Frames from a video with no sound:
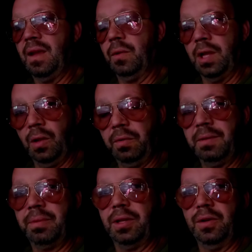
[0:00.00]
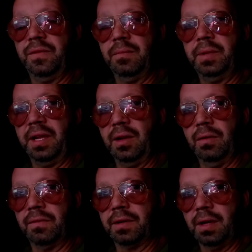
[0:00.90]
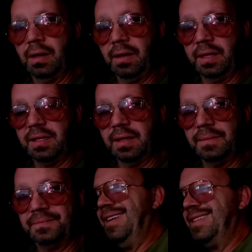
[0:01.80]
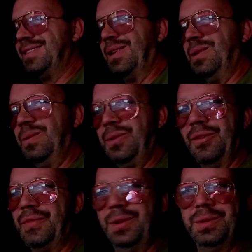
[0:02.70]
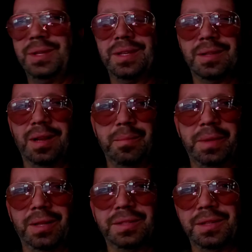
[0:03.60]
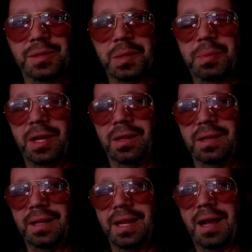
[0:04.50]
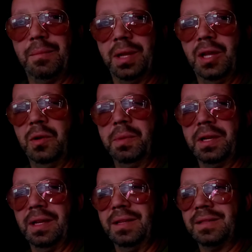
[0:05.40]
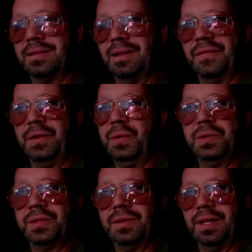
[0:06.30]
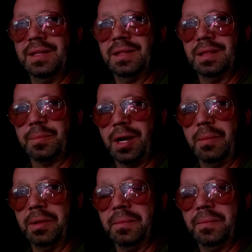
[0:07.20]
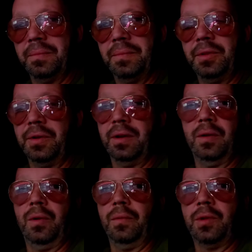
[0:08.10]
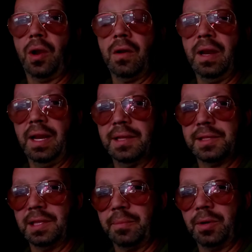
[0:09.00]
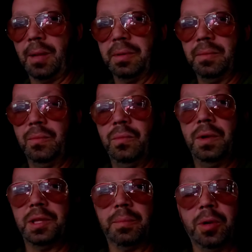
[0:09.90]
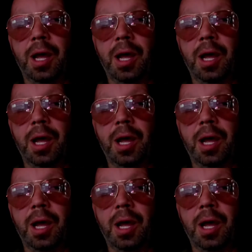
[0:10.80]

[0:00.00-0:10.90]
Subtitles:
It will only blow from being overcurrented. So your fuse is going to melt into a puddle and not blow because the fuse isn't the problem. Your current isn't the problem. What the